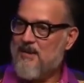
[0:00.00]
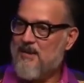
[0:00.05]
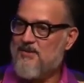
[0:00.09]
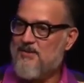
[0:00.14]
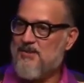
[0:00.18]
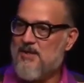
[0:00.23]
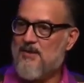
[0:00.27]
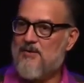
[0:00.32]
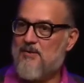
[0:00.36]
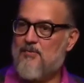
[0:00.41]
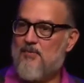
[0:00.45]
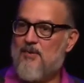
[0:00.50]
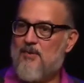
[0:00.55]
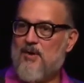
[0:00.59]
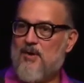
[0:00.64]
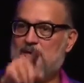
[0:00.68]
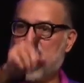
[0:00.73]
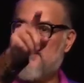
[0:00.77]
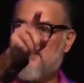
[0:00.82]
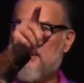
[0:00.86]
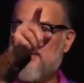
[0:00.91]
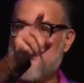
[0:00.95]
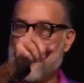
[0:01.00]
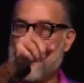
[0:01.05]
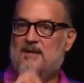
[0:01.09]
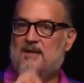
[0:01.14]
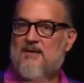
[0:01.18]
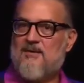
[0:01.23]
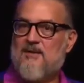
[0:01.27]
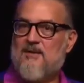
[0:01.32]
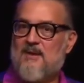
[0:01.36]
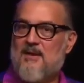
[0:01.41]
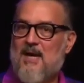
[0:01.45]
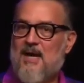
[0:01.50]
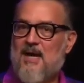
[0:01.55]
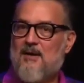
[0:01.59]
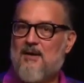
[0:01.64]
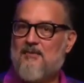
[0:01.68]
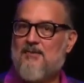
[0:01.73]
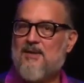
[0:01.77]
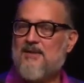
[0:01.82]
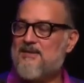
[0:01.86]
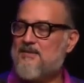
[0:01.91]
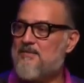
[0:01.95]
He shared a word. He says, You got to go to the
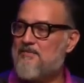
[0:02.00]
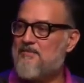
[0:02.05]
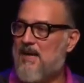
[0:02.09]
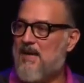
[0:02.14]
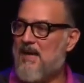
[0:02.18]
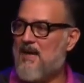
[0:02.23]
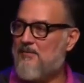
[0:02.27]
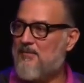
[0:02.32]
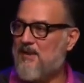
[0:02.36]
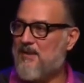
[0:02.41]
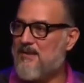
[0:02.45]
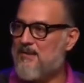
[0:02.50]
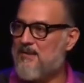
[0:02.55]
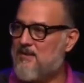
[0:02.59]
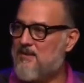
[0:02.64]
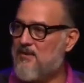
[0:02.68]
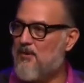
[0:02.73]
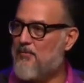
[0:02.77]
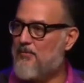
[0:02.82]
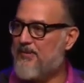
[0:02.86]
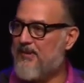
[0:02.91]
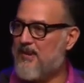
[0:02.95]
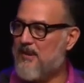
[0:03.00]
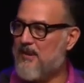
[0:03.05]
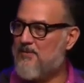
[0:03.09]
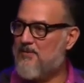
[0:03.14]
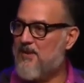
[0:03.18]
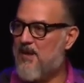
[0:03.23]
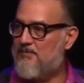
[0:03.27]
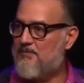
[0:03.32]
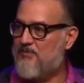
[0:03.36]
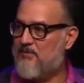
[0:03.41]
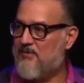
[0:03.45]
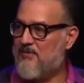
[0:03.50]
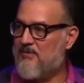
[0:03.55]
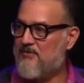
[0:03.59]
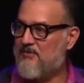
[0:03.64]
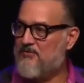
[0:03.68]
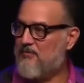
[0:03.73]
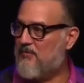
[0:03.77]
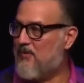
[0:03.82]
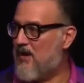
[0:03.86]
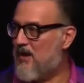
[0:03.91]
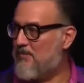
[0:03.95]
highways and byways and go pick them up. So
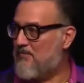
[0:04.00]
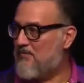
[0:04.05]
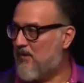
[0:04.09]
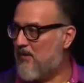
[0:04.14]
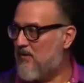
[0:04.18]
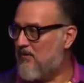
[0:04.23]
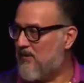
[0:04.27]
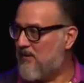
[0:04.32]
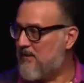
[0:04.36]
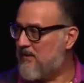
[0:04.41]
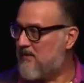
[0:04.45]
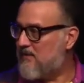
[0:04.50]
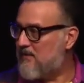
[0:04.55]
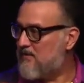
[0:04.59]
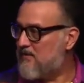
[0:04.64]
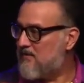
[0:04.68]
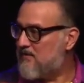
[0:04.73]
that's where I'm going.